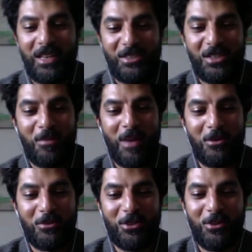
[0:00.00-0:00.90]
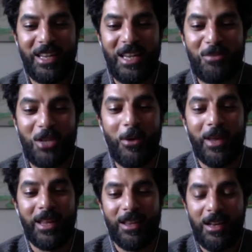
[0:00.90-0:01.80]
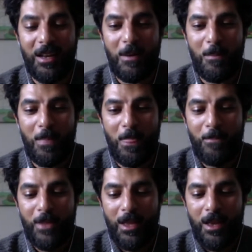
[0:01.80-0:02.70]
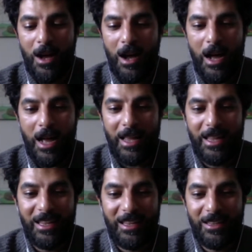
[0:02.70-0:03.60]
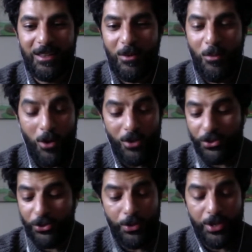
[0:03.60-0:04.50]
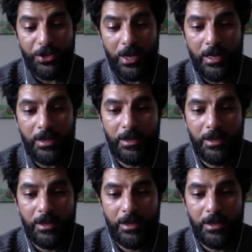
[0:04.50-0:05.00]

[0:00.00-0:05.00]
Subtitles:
come out, so it keeps going. I was a student journalist.